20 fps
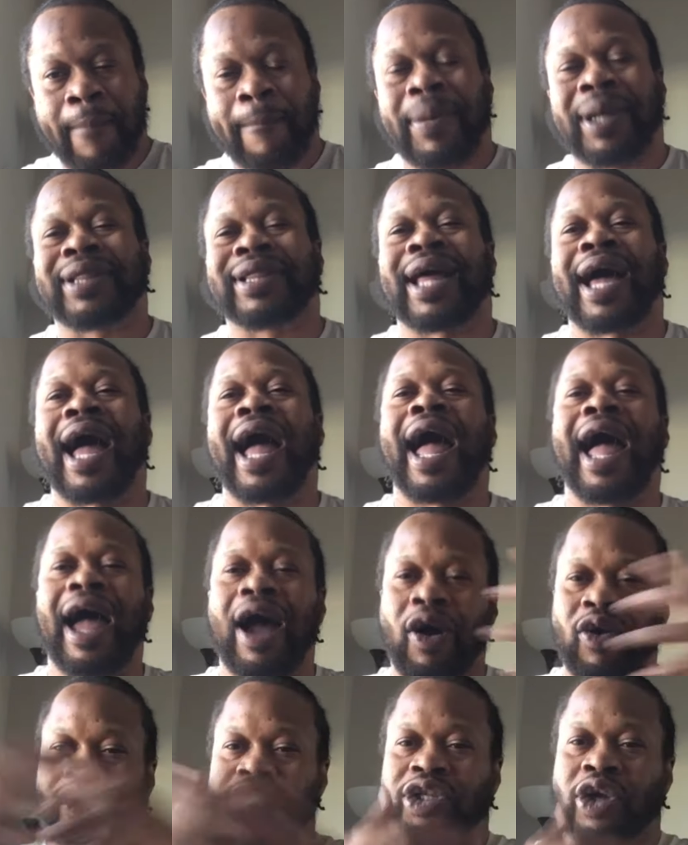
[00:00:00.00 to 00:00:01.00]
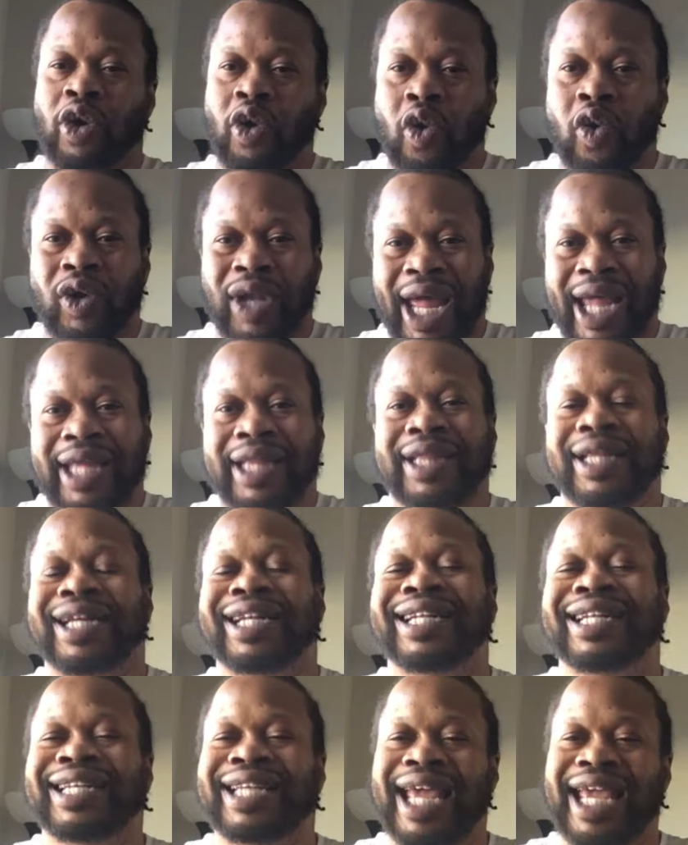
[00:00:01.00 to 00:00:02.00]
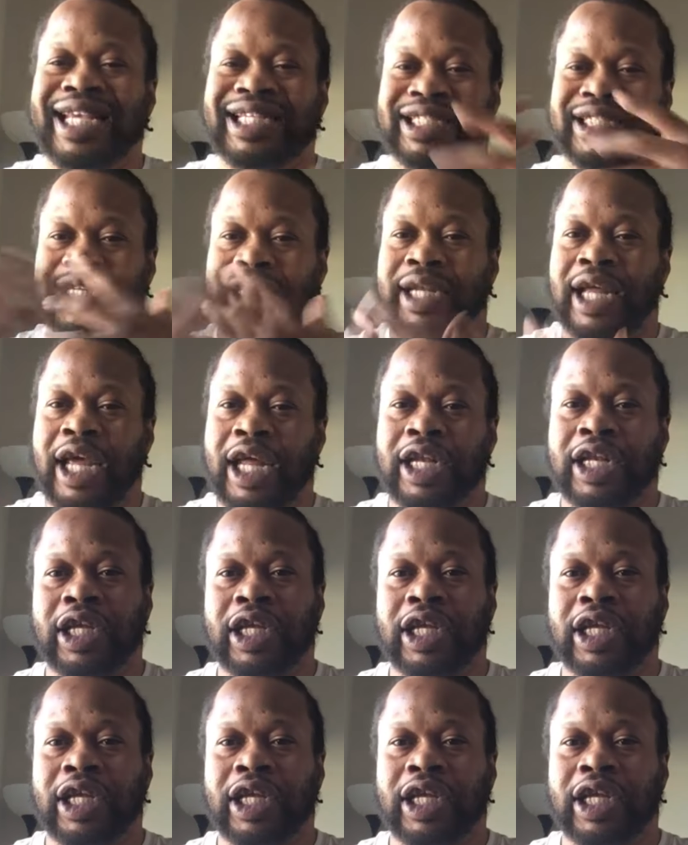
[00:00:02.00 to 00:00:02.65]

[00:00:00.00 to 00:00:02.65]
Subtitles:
but the household, like the nation,